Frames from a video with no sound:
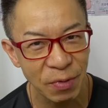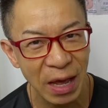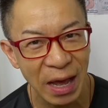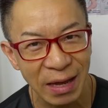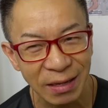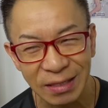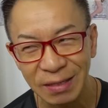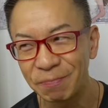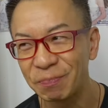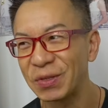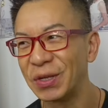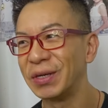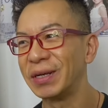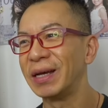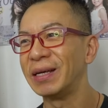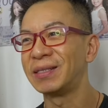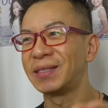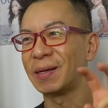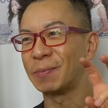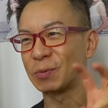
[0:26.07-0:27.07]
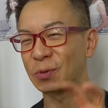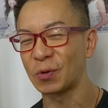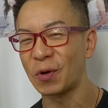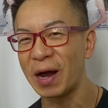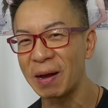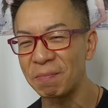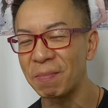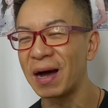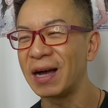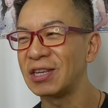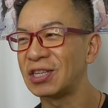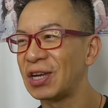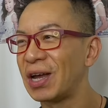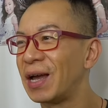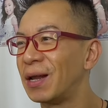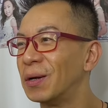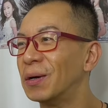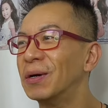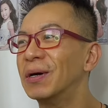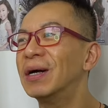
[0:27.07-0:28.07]
yet? Okay, subscribe my
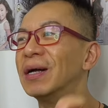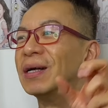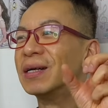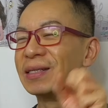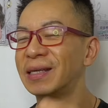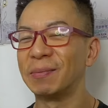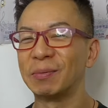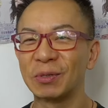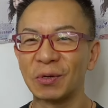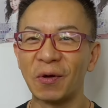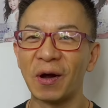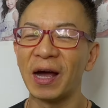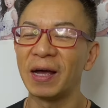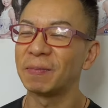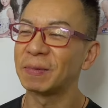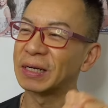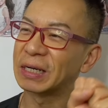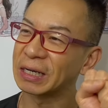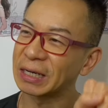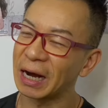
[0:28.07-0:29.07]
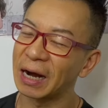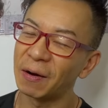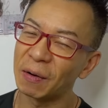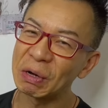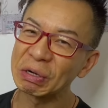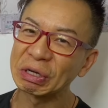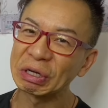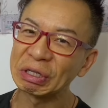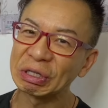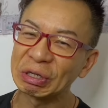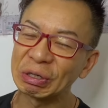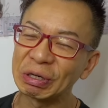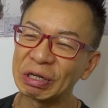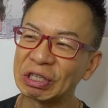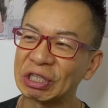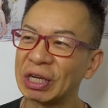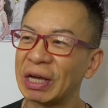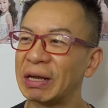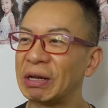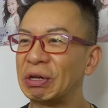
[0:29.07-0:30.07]
channel. Subscribe
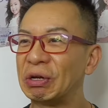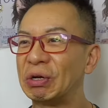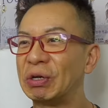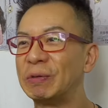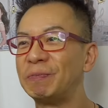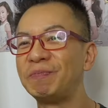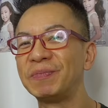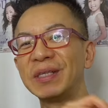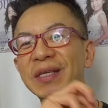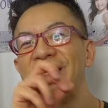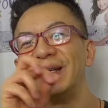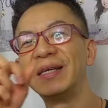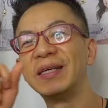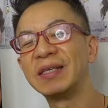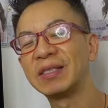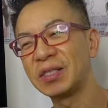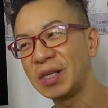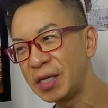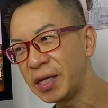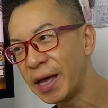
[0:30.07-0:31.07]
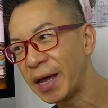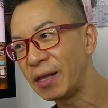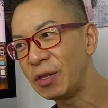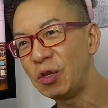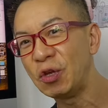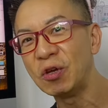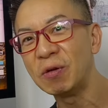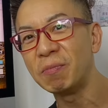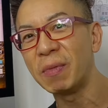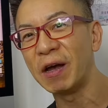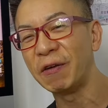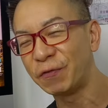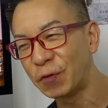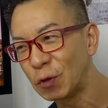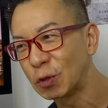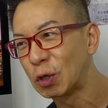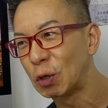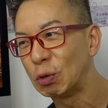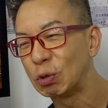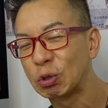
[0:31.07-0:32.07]
KaraokeTutor channel. Sing and You, my
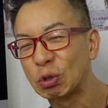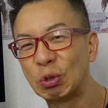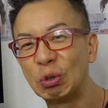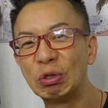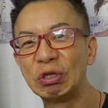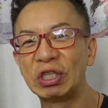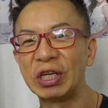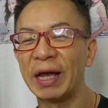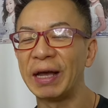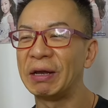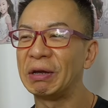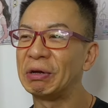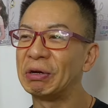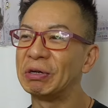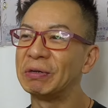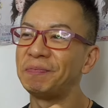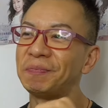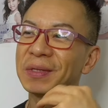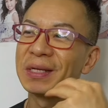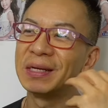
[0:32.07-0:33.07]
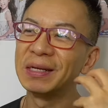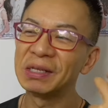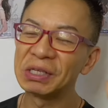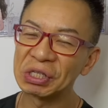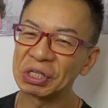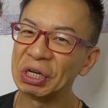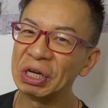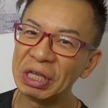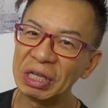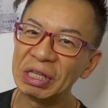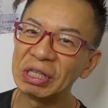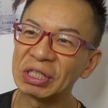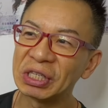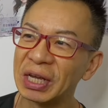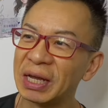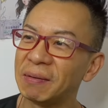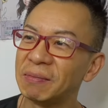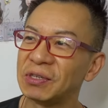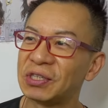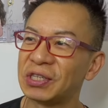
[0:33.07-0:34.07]
vocal school channel, Celine Tam